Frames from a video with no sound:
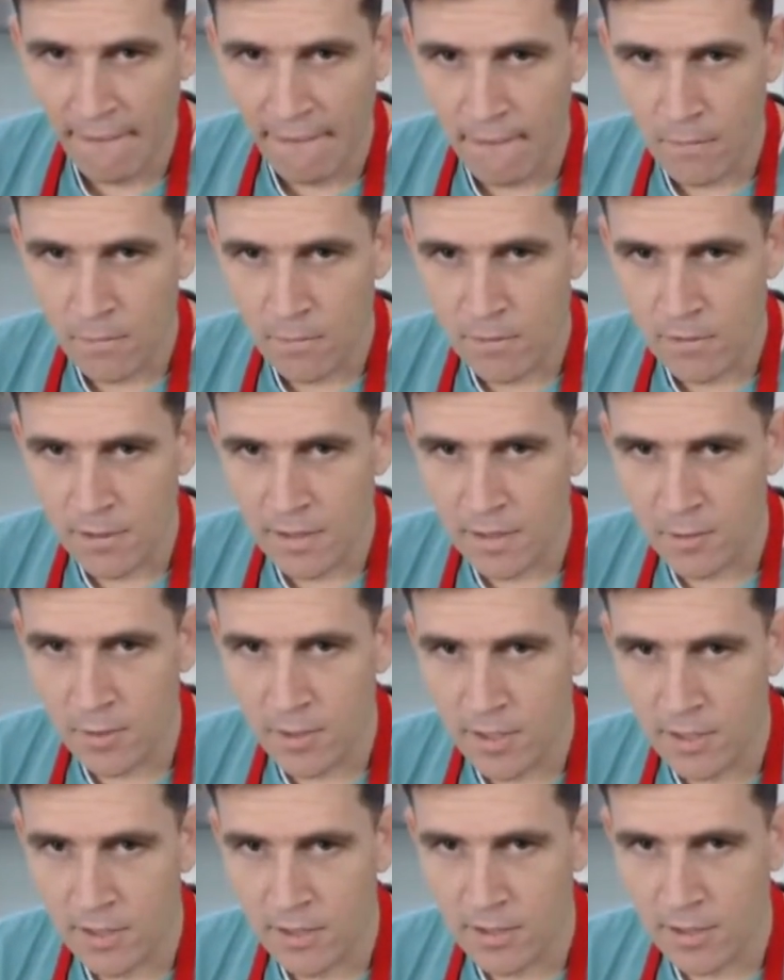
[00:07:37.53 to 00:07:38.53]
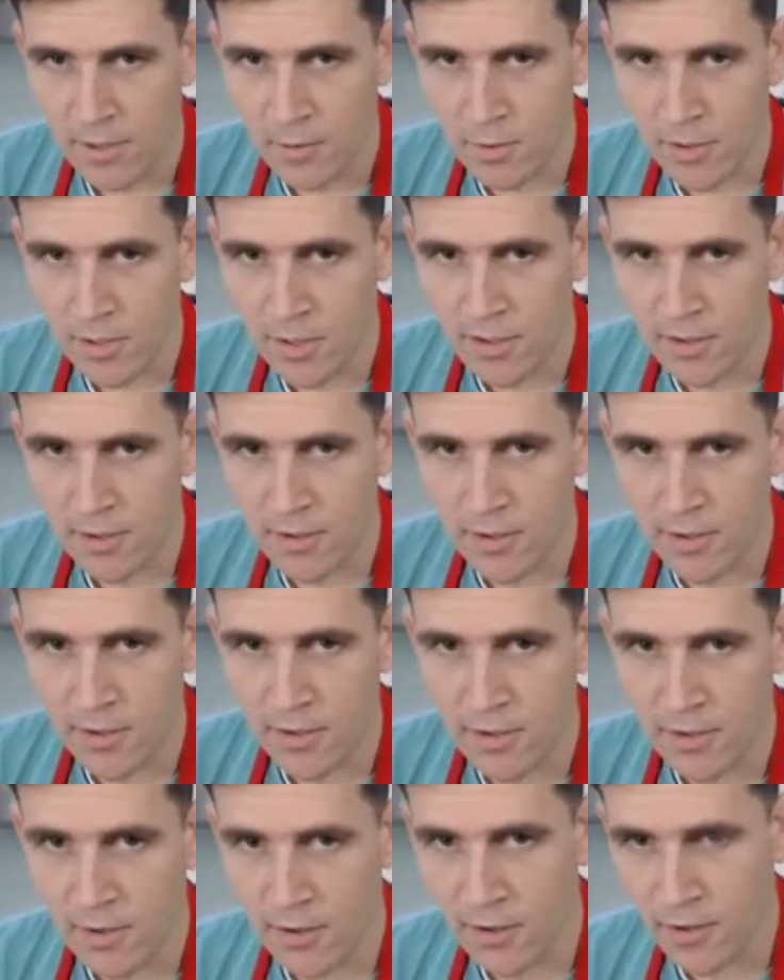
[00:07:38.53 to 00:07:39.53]
Oh, other way, other way.
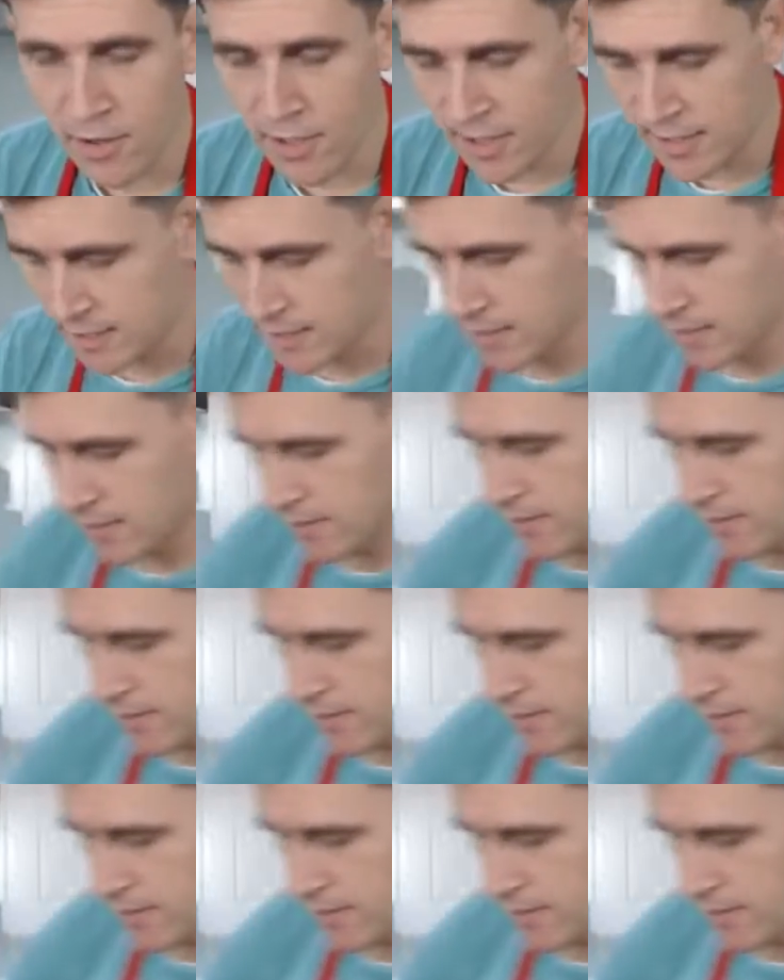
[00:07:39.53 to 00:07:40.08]
Alrighty.